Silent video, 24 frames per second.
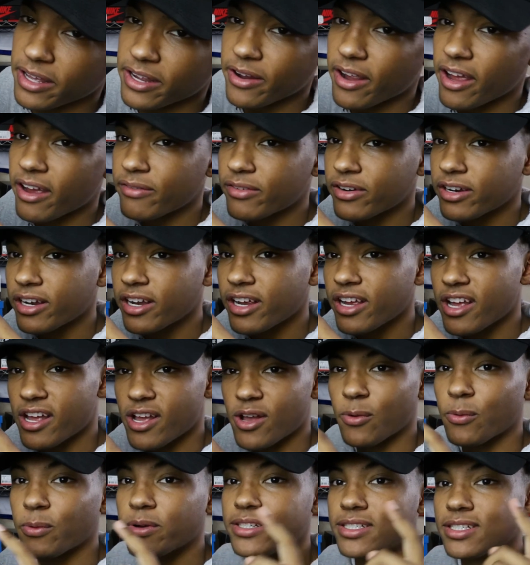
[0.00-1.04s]
player ever
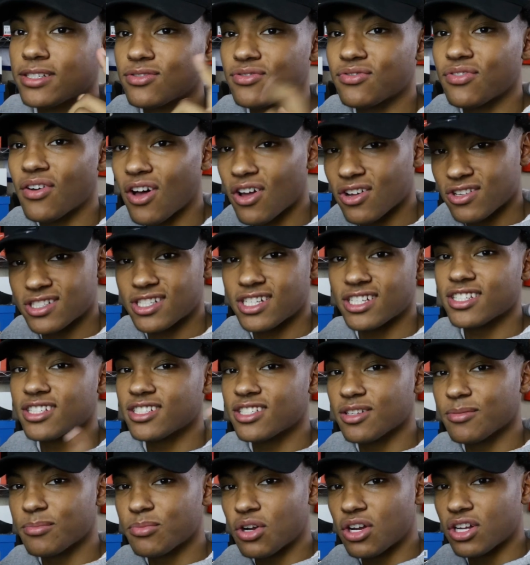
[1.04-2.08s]
which is false because
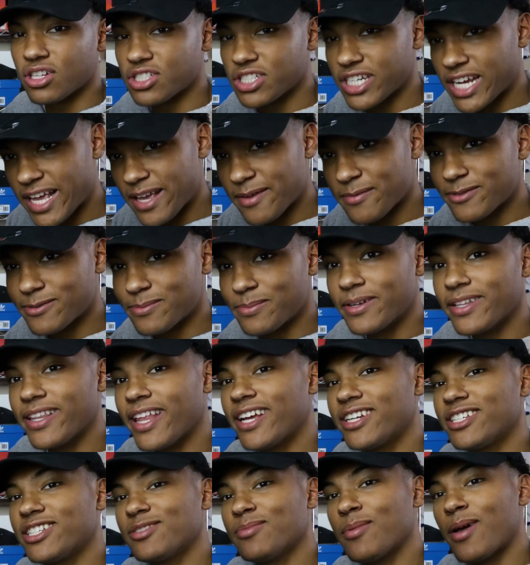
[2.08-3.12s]
it's lebron james but
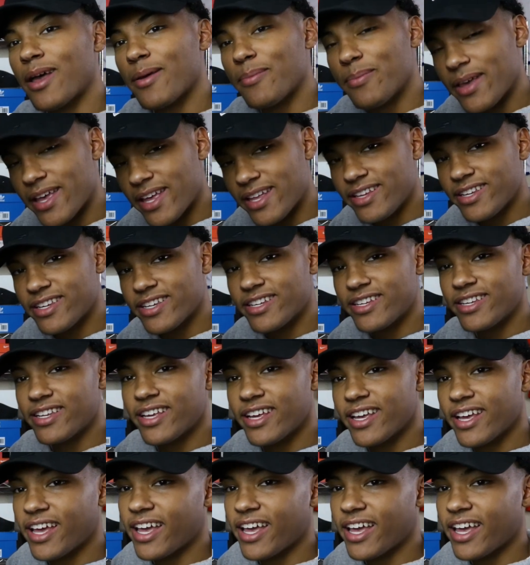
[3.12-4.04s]
that's just my opinion